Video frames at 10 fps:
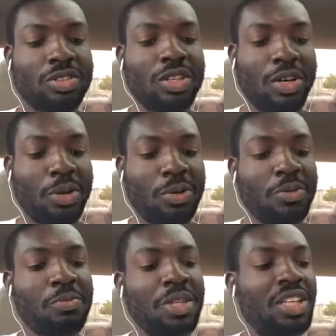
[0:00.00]
Now,
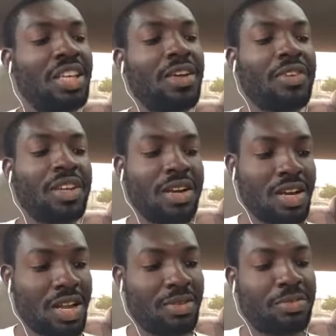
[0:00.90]
believe it or
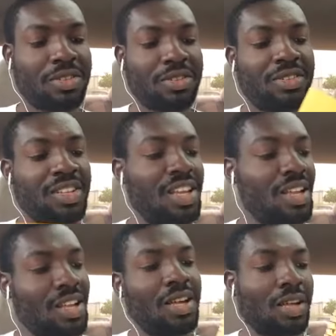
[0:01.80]
not, bro,
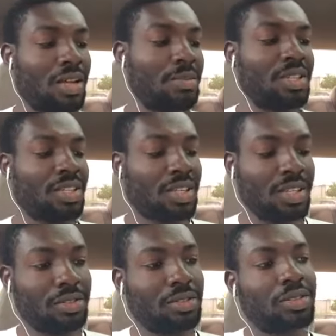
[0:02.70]
I mean,
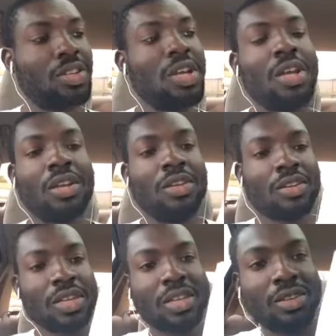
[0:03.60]
guys,
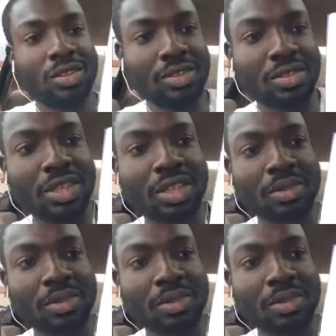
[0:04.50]
look at those tick